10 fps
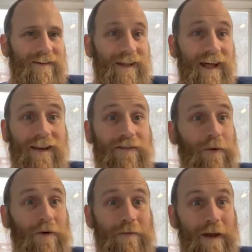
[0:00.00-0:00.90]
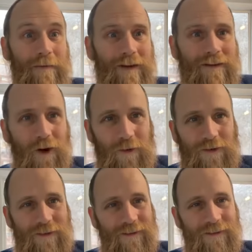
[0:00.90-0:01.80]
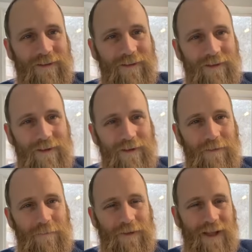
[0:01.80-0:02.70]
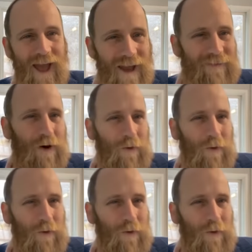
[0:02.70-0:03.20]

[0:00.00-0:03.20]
Not everyone maybe eats kosher. But to have the